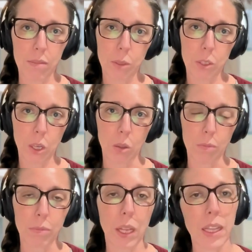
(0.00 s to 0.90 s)
So
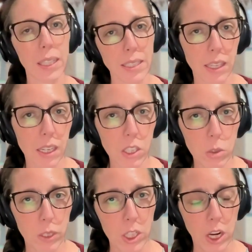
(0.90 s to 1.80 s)
let's get
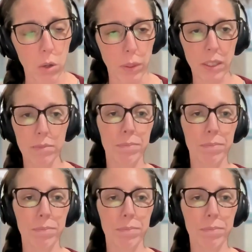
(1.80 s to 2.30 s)
into it, shall we?